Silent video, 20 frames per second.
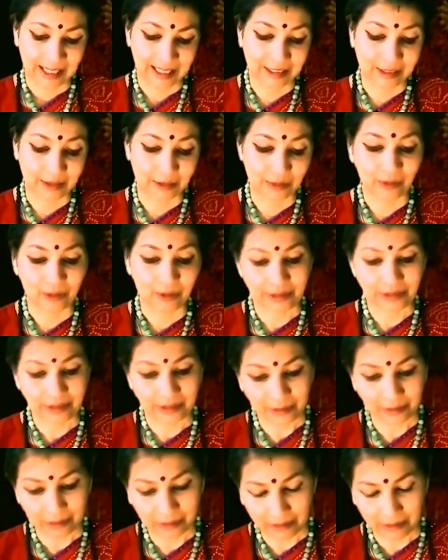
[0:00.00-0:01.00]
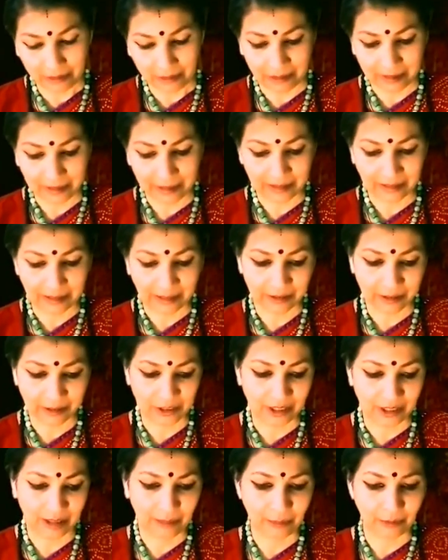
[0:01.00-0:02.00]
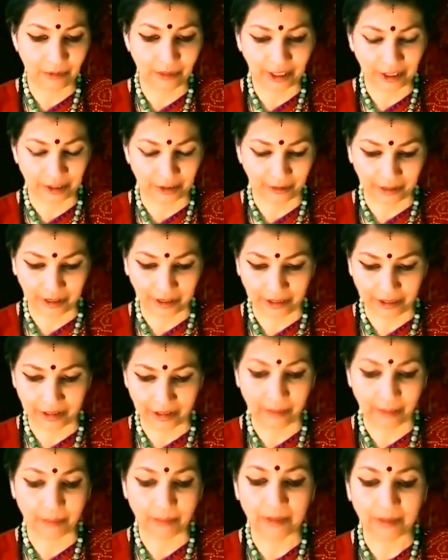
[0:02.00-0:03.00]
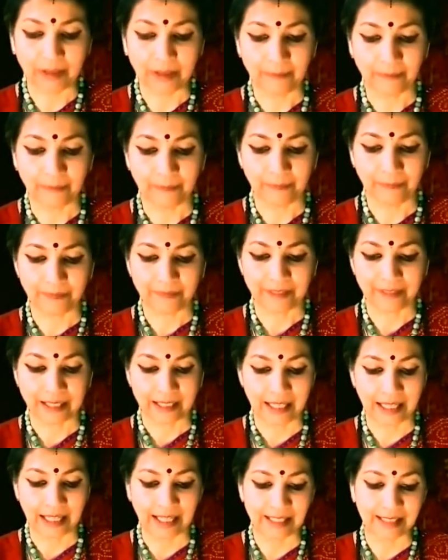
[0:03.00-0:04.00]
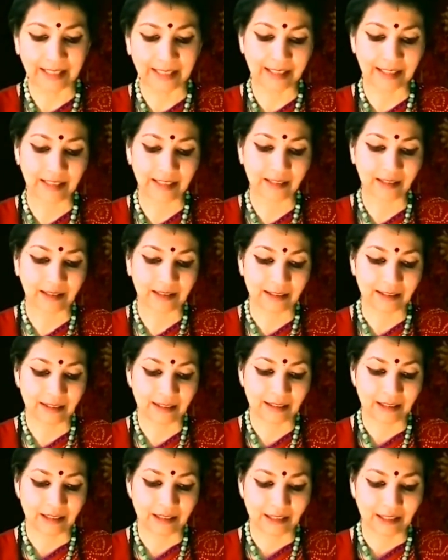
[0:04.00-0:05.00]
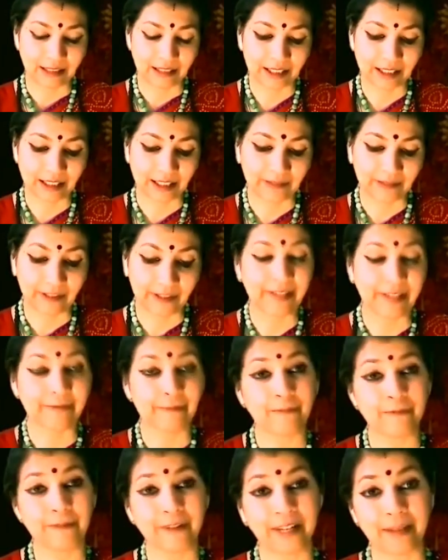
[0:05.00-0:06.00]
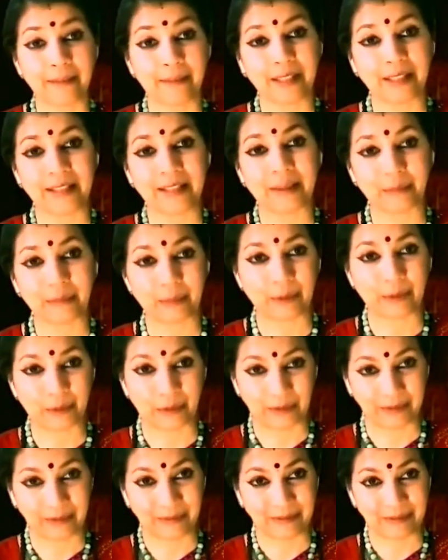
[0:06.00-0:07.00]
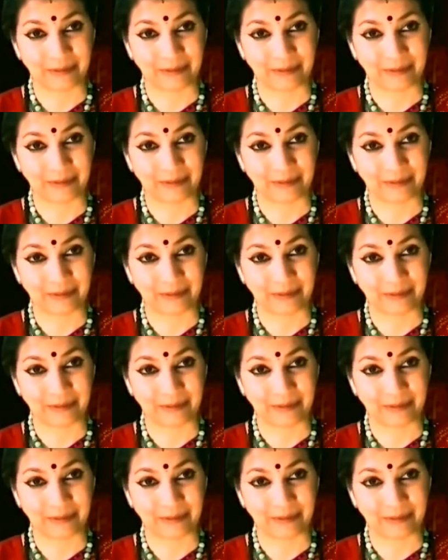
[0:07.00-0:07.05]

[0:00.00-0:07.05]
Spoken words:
It's also called the Tanjapurishwarar temple, and it's a very famous temple.